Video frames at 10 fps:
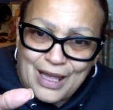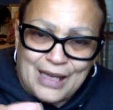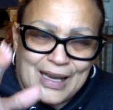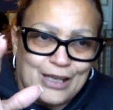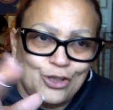
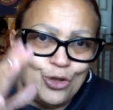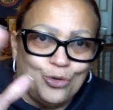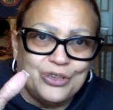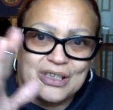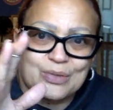And like
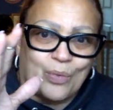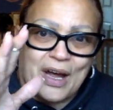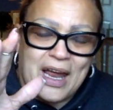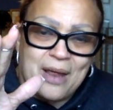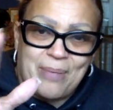you just
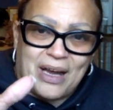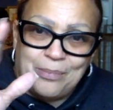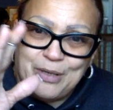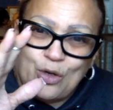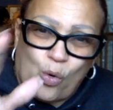want everybody
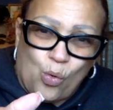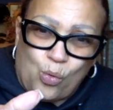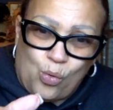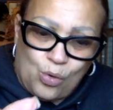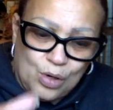to be
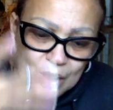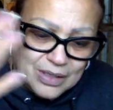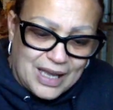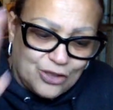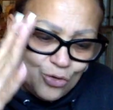cool.
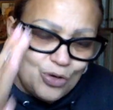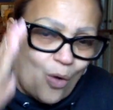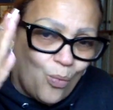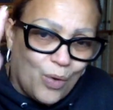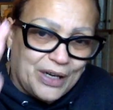Like you
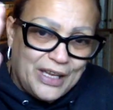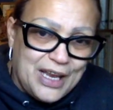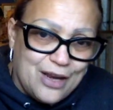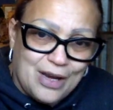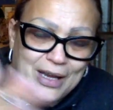don't want to
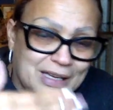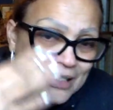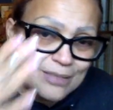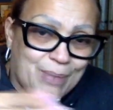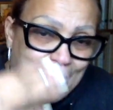hear. And
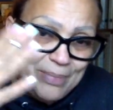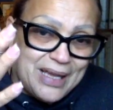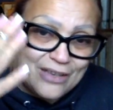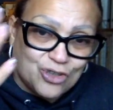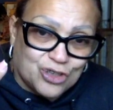this might
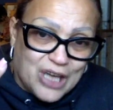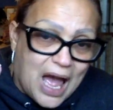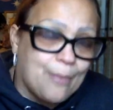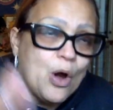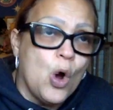be at your
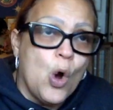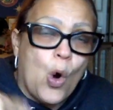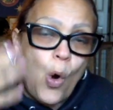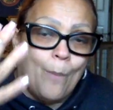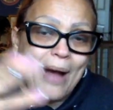job
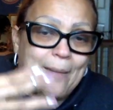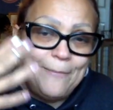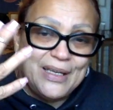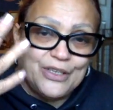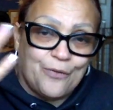or might
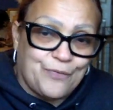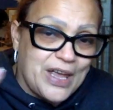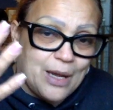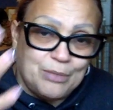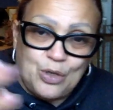be in your
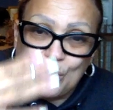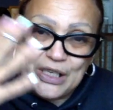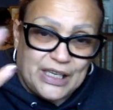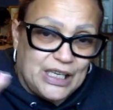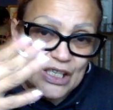family or
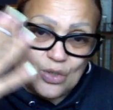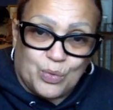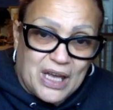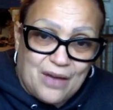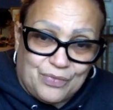the kids or
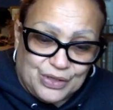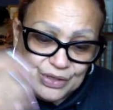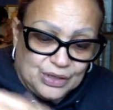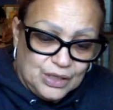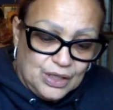whatever.
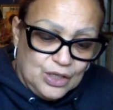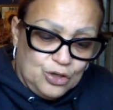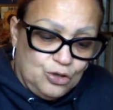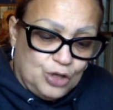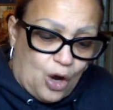
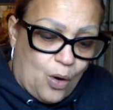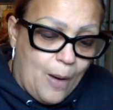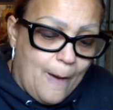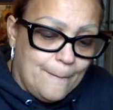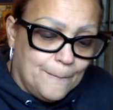You
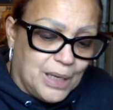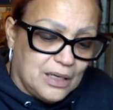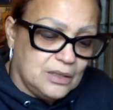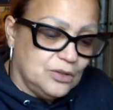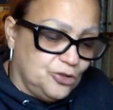know,
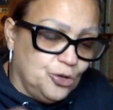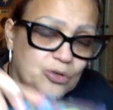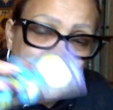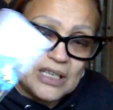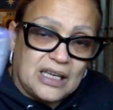but
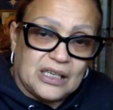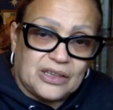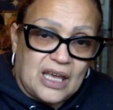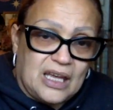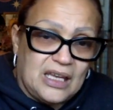you seeing a
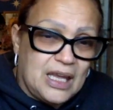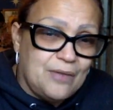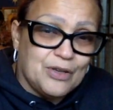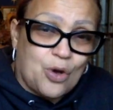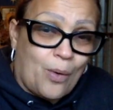thing,
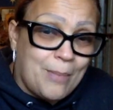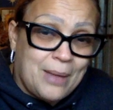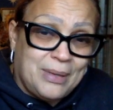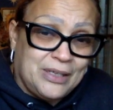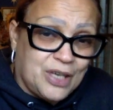even though it
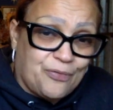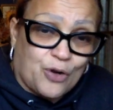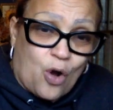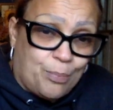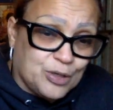may be
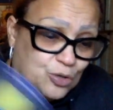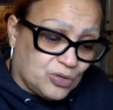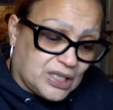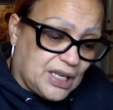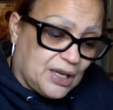difficult, but you
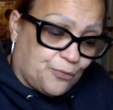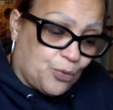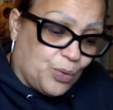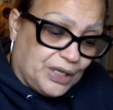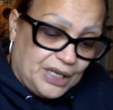seeing it
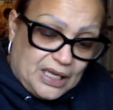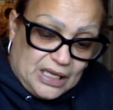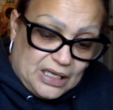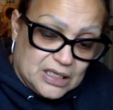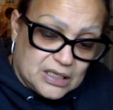for what it
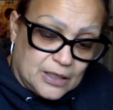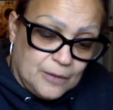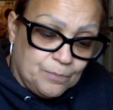is.